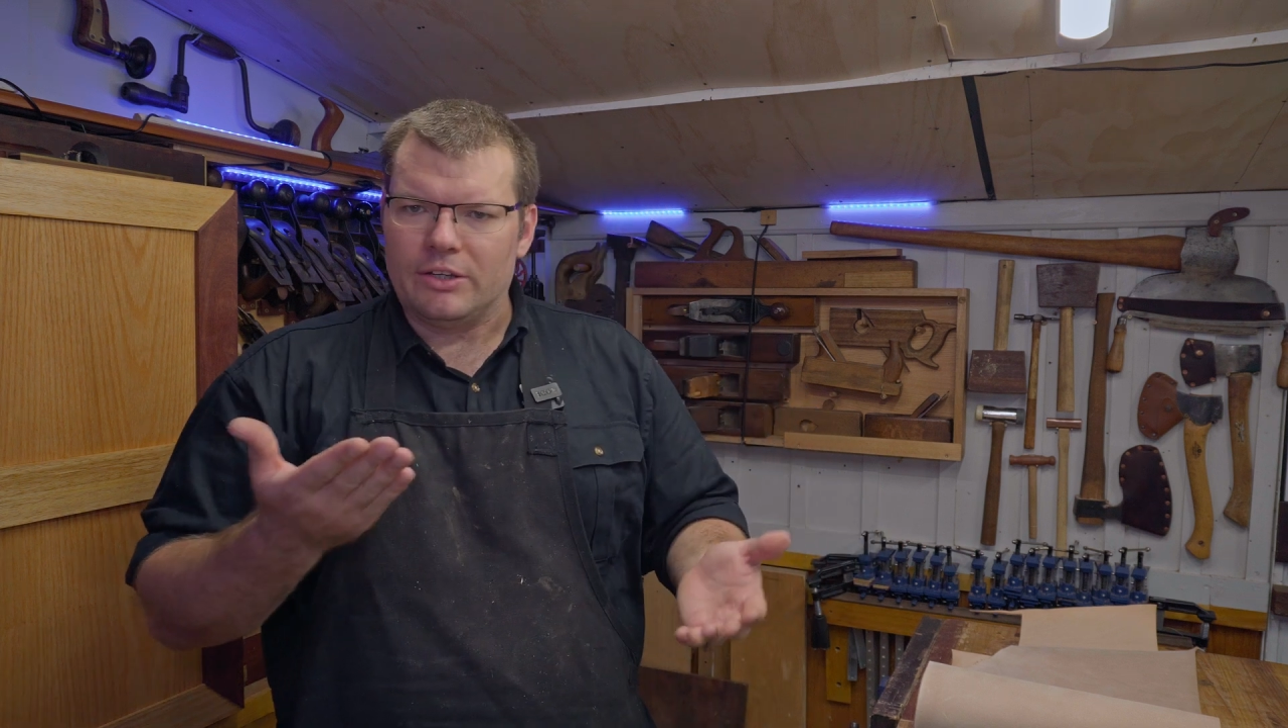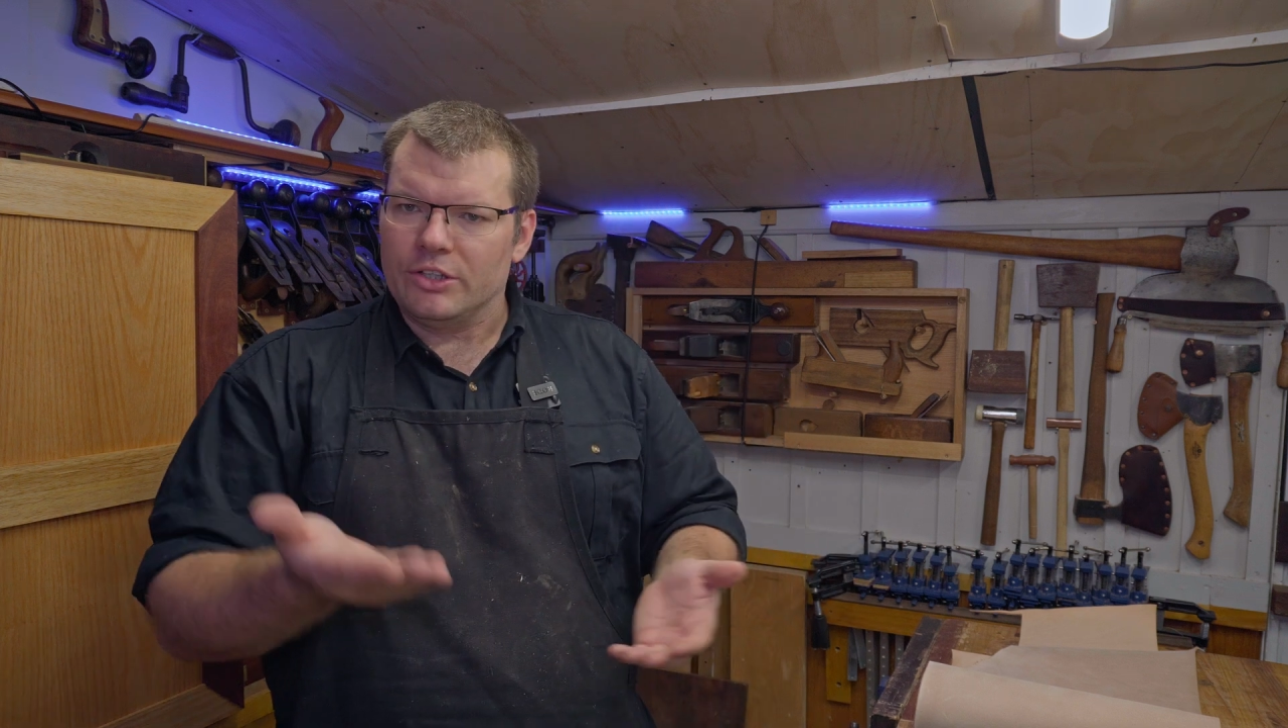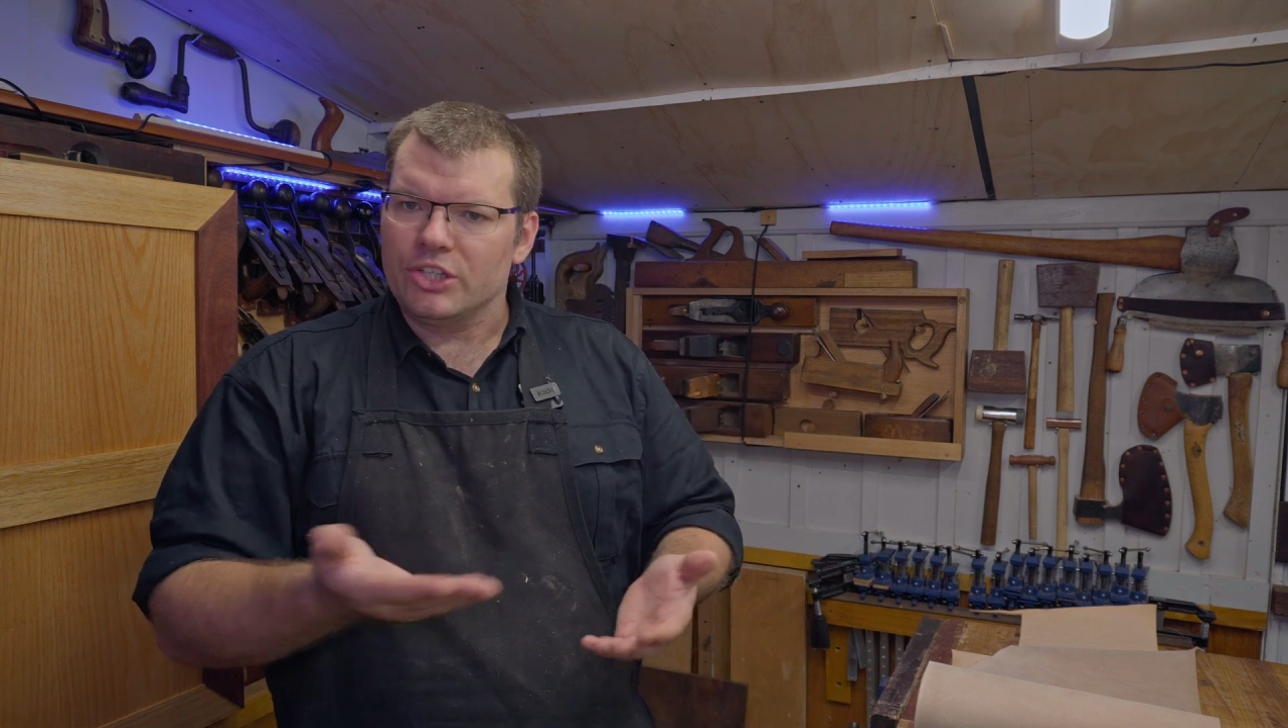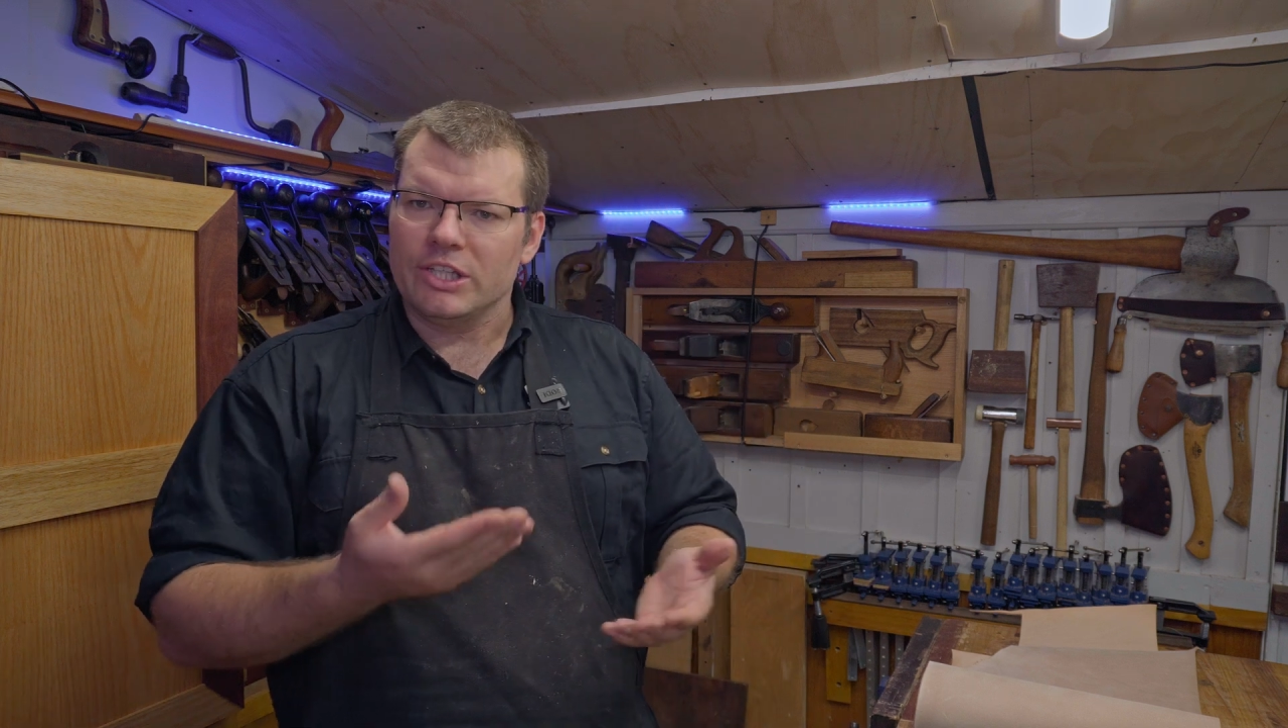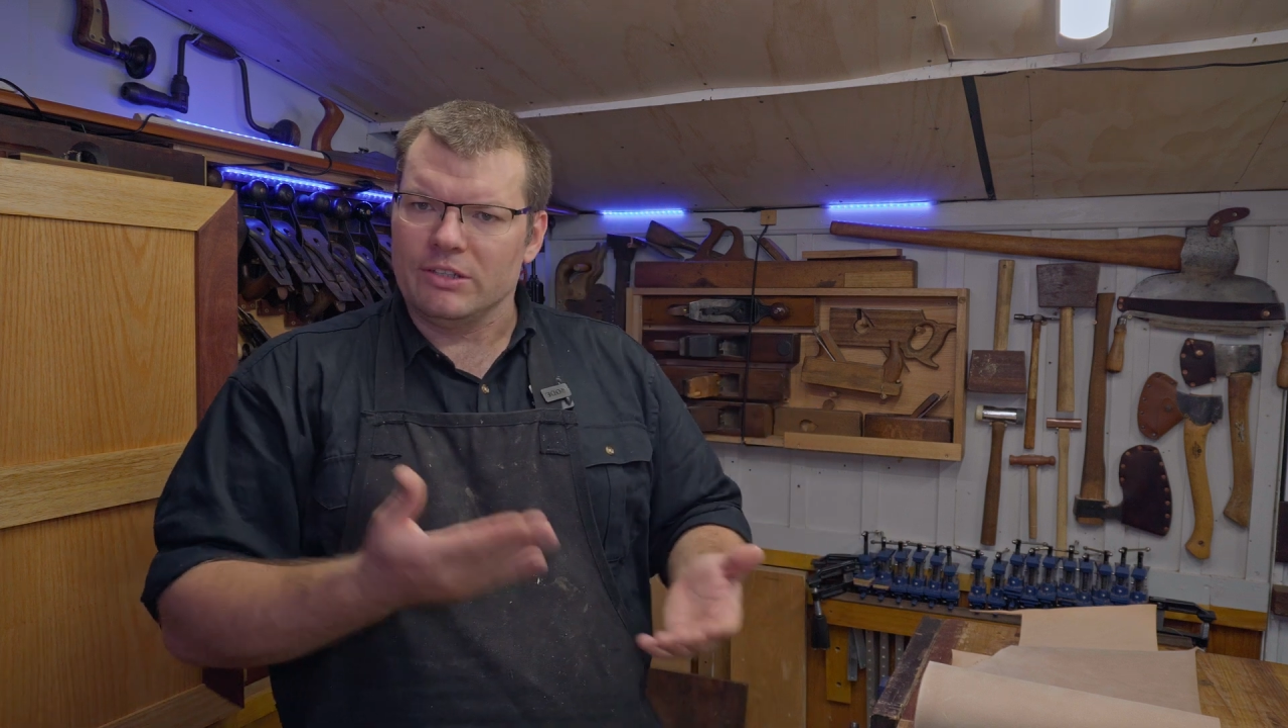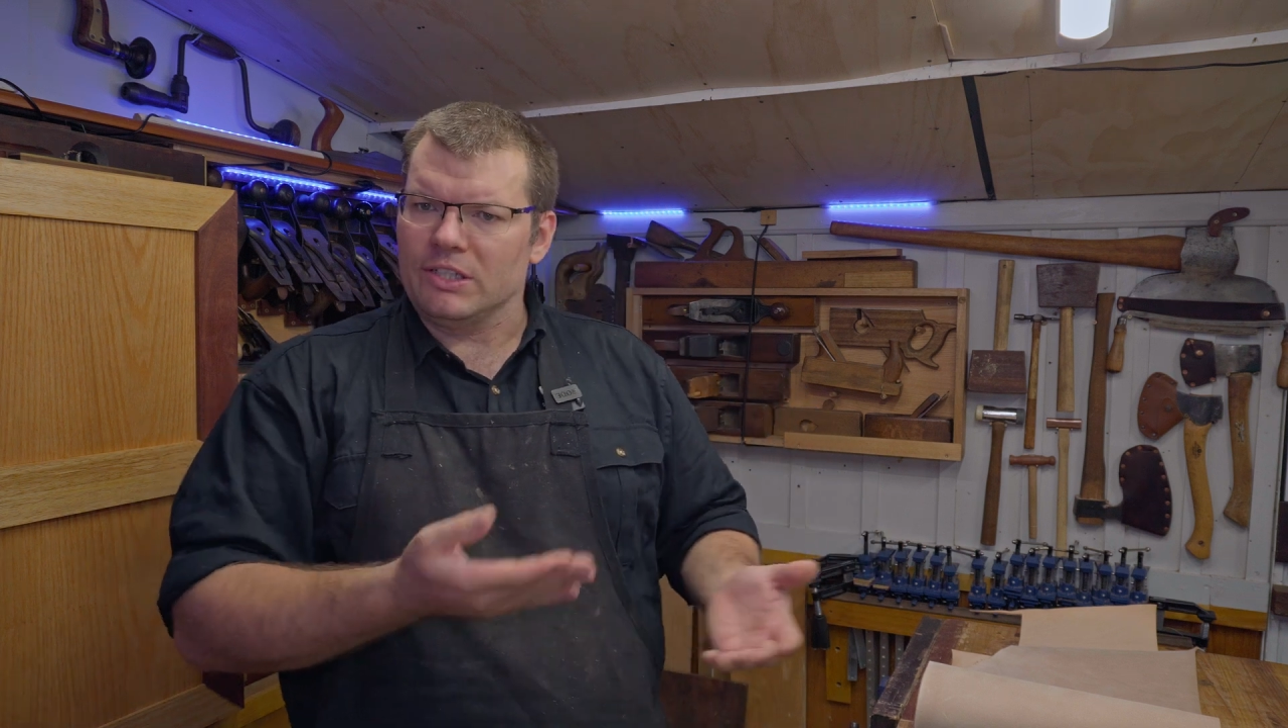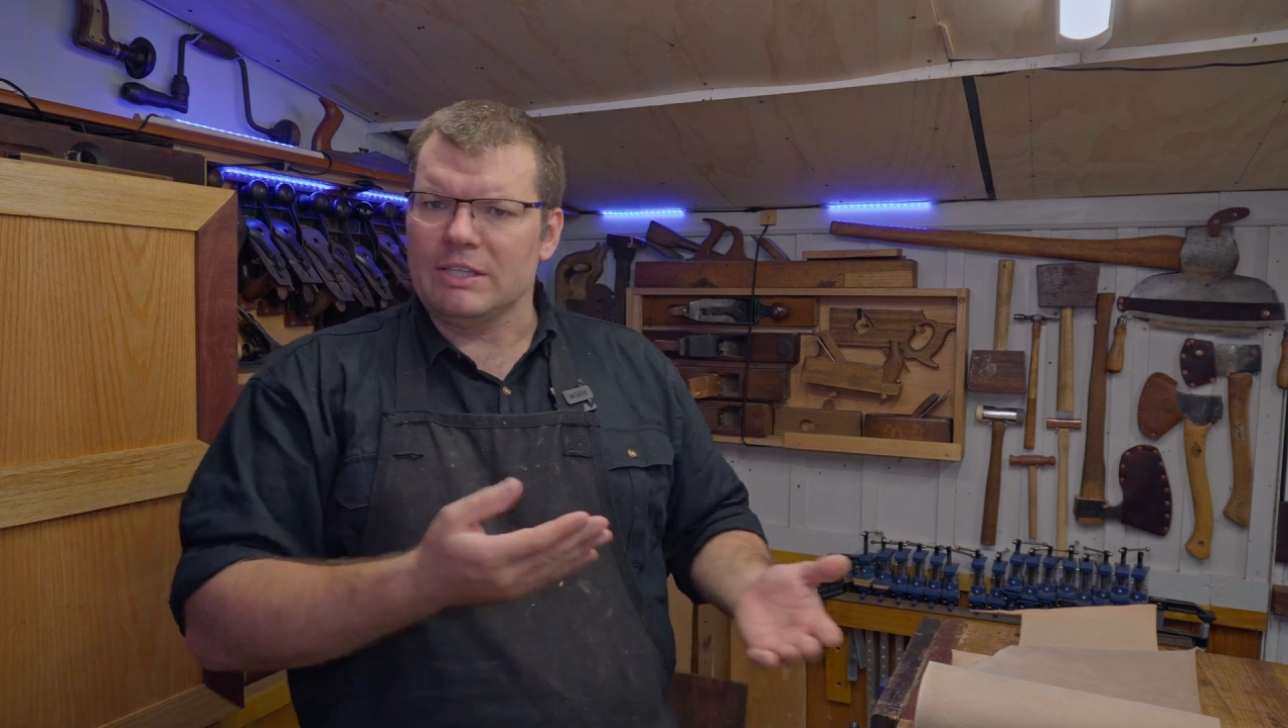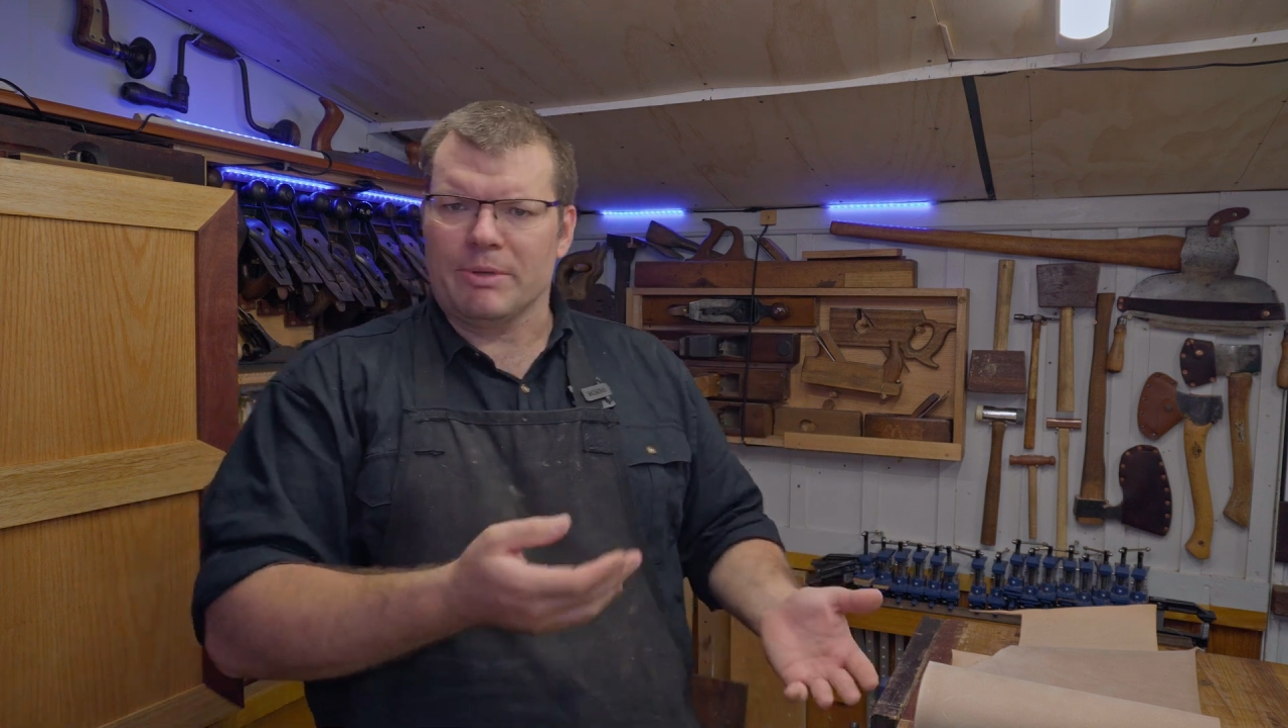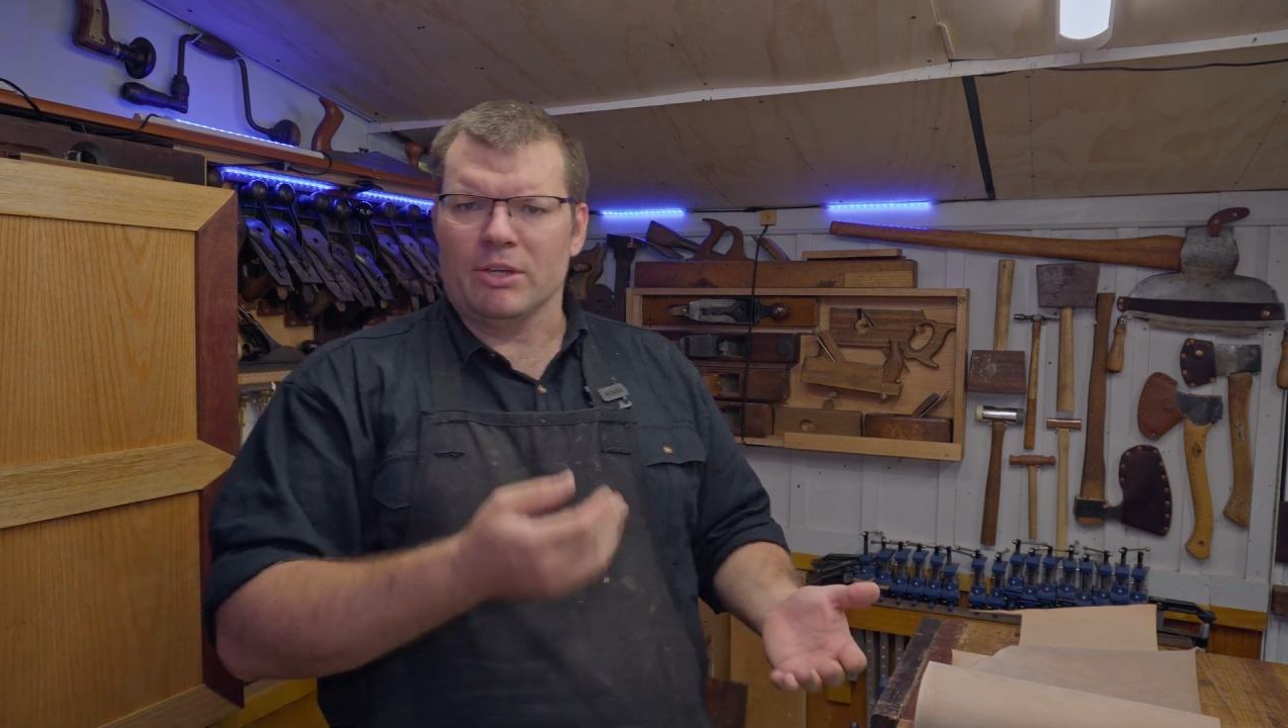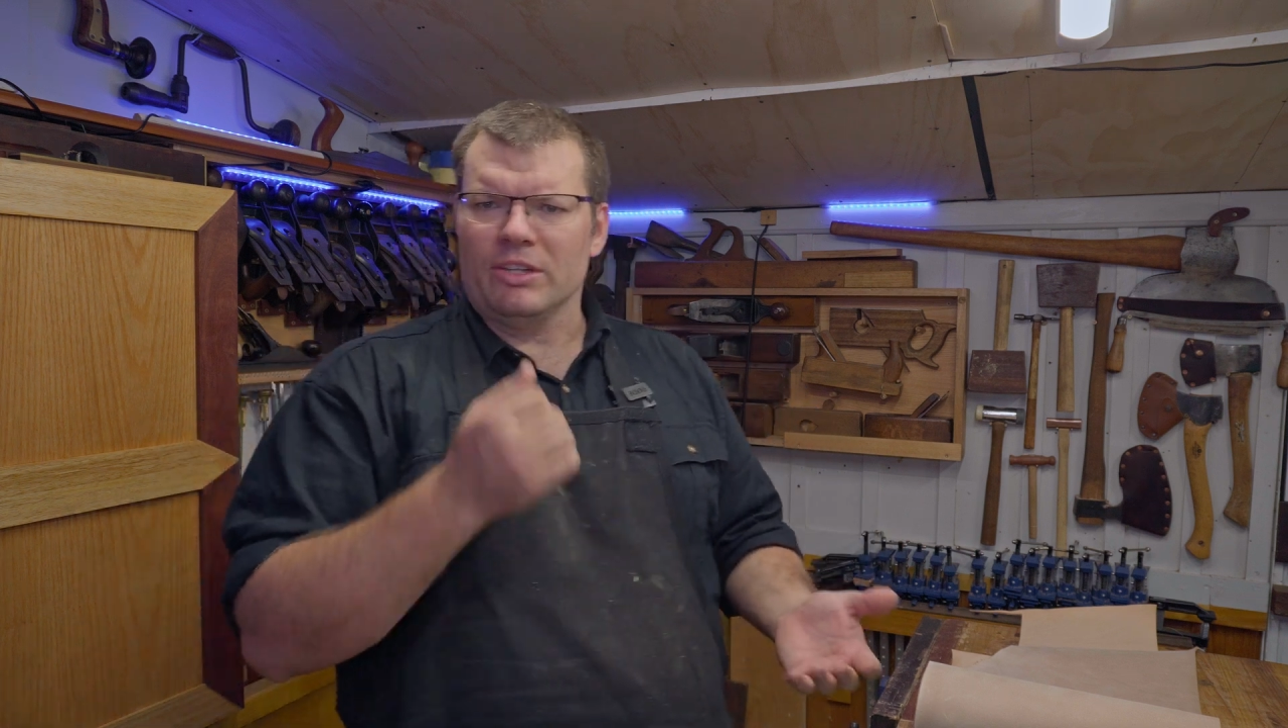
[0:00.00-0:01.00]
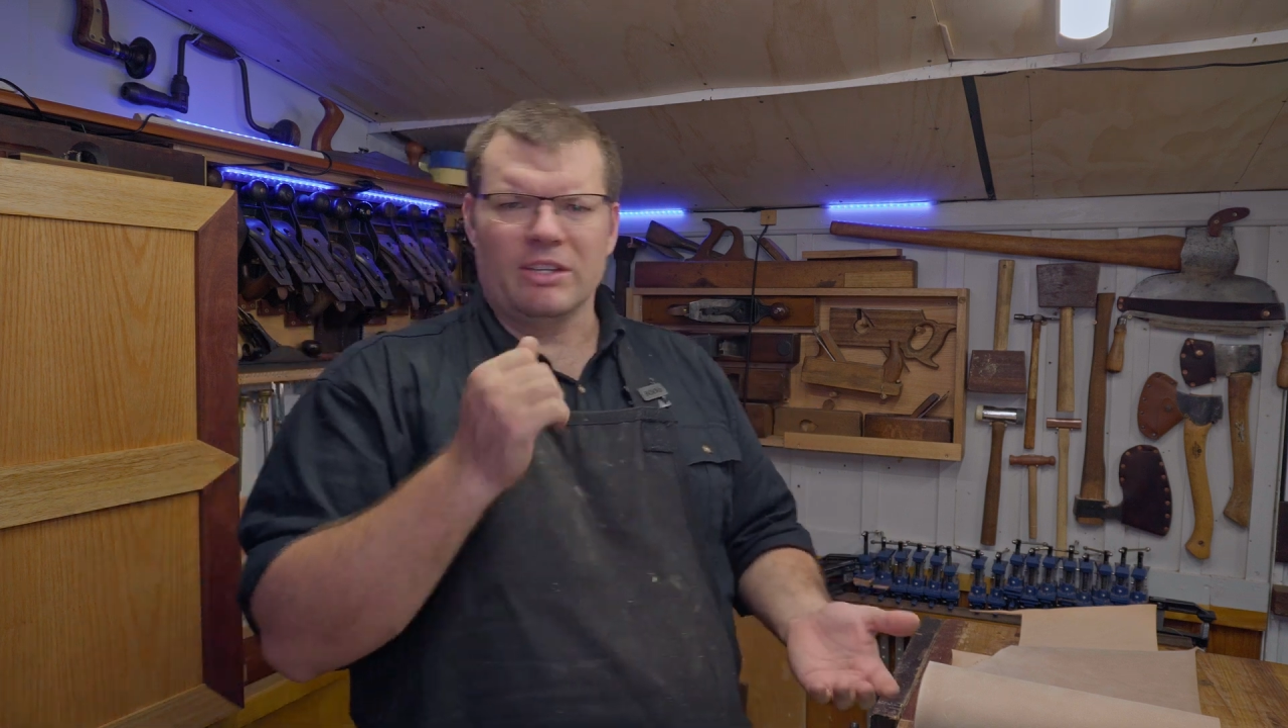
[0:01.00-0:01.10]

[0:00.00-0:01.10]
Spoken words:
chisel or something on